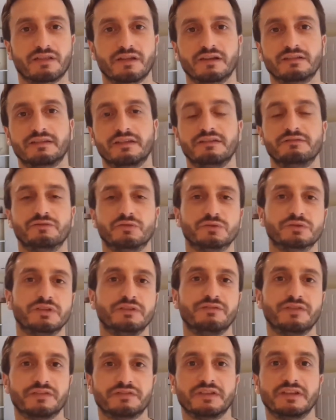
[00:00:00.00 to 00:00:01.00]
thirteen,
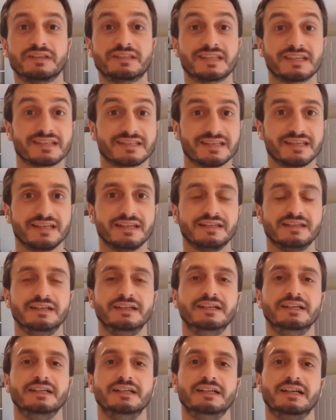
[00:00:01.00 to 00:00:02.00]
fourteen, fifteen, sixteen,